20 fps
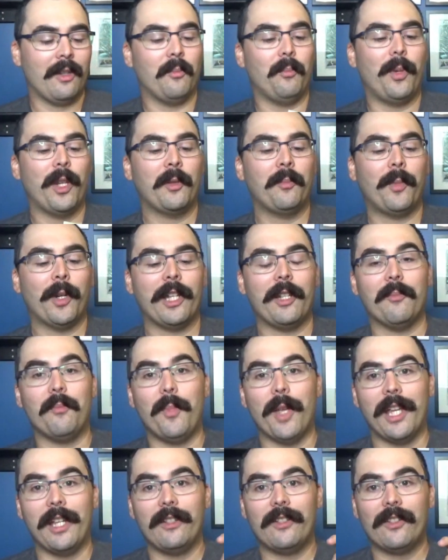Big Bite
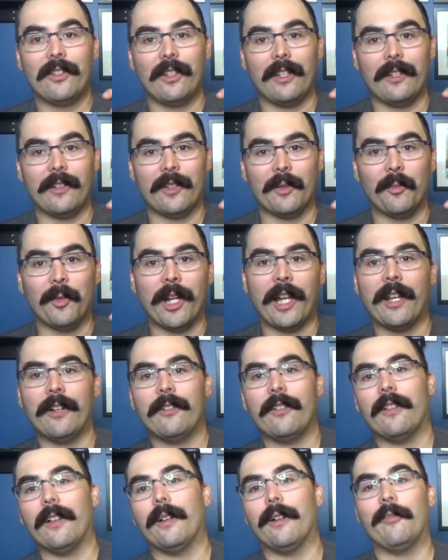Baits is a
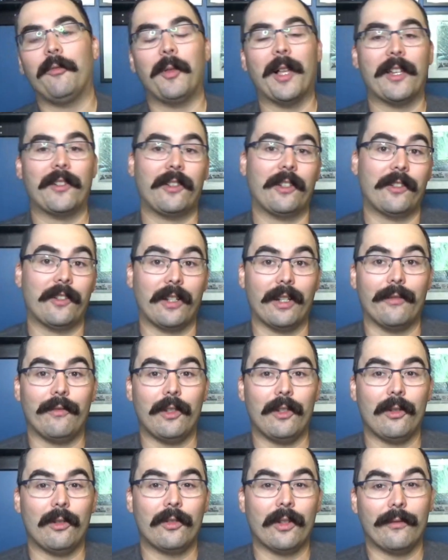brand of plastics that I've
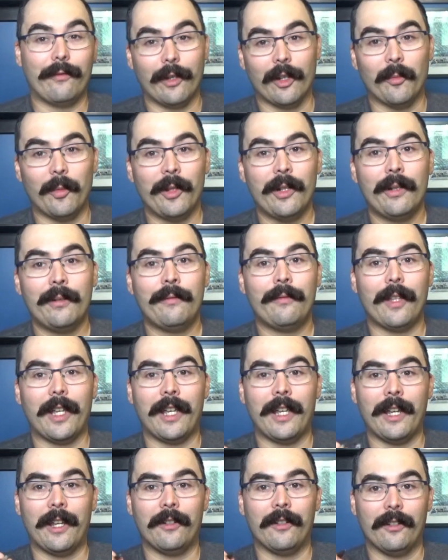used a fair bit of,
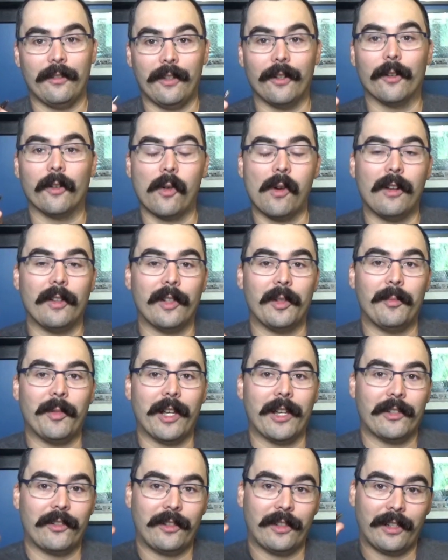and they're quality
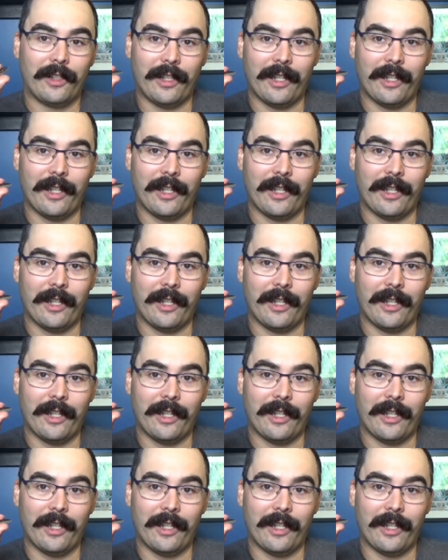plastic.